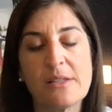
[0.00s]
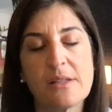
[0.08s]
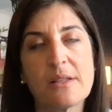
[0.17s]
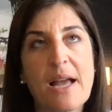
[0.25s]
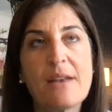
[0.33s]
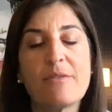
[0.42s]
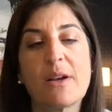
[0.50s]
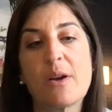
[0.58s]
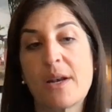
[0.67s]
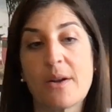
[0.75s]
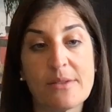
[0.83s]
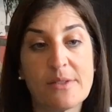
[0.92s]
kind of like what
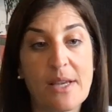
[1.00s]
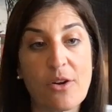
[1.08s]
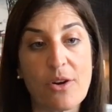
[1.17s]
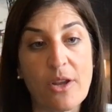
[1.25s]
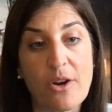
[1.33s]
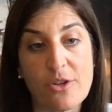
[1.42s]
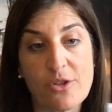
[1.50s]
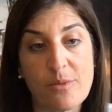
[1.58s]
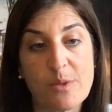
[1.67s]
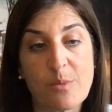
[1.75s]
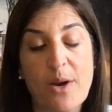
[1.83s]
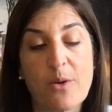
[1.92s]
I was saying earlier in terms
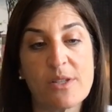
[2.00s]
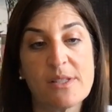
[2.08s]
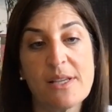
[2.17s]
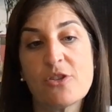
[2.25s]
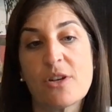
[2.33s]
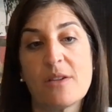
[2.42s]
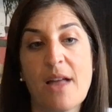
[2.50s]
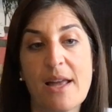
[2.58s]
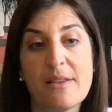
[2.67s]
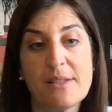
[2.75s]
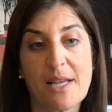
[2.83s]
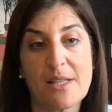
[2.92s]
of prioritization. A lot of
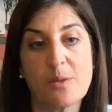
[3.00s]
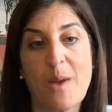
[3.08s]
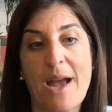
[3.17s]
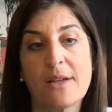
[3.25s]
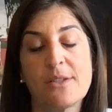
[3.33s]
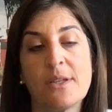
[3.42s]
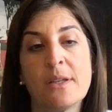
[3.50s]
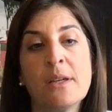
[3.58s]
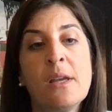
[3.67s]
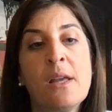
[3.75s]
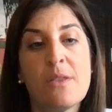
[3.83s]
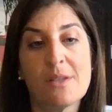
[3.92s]
this gets back to
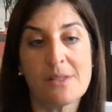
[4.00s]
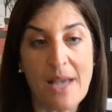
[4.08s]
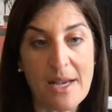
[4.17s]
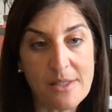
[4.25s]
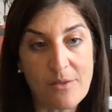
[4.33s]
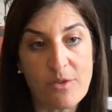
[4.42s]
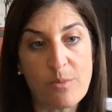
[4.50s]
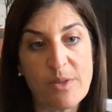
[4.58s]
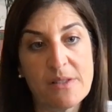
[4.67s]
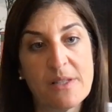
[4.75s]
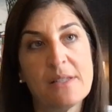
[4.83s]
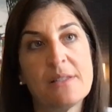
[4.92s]
the size of your
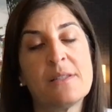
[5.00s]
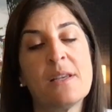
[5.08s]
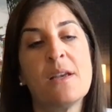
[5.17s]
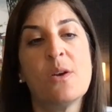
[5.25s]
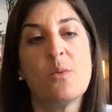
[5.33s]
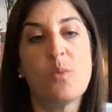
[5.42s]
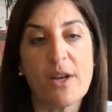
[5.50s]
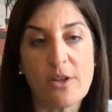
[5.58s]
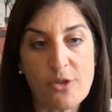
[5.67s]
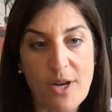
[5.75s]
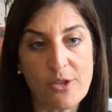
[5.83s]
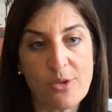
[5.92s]
business, what you're
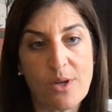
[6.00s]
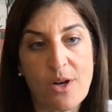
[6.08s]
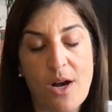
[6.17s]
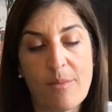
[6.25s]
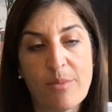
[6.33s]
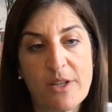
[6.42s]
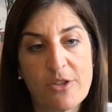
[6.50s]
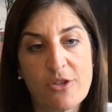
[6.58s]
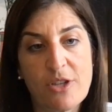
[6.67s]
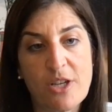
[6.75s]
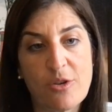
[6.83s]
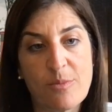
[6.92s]
trying to accomplish
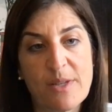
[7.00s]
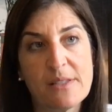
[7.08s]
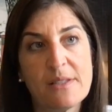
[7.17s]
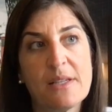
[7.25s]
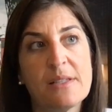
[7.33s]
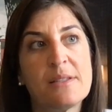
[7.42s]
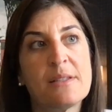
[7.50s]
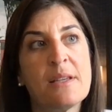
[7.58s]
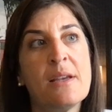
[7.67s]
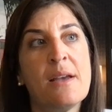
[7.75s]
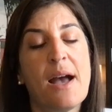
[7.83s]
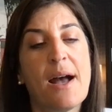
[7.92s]
in your business,
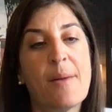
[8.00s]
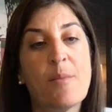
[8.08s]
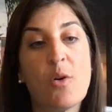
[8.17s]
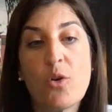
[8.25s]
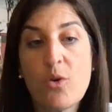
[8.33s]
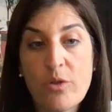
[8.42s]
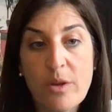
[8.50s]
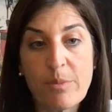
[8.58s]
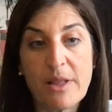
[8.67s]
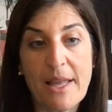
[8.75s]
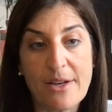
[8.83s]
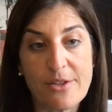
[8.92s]
who the
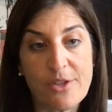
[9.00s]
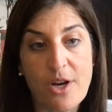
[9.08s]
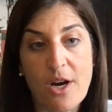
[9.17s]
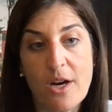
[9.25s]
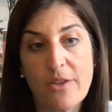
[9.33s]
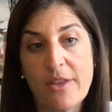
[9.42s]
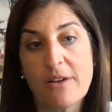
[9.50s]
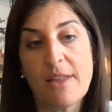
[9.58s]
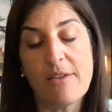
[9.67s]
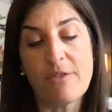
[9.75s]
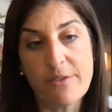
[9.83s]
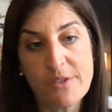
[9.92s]
players are, their
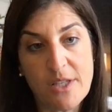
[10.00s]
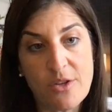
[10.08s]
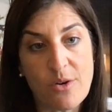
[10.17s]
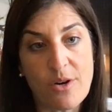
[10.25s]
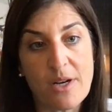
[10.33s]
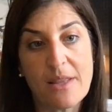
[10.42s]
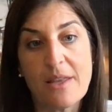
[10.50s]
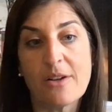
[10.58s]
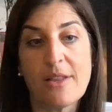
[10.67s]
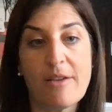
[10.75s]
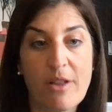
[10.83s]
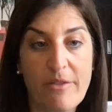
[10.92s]
level of seniority, their
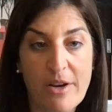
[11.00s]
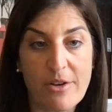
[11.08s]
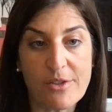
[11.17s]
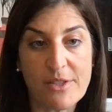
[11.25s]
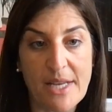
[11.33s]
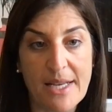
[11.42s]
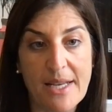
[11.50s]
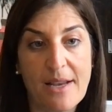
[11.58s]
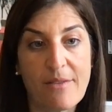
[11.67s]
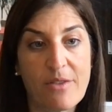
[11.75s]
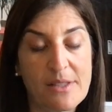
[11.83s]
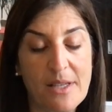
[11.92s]
level of understanding
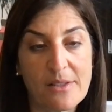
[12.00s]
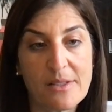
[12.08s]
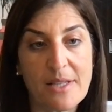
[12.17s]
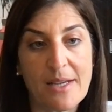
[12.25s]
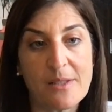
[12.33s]
of the sales tech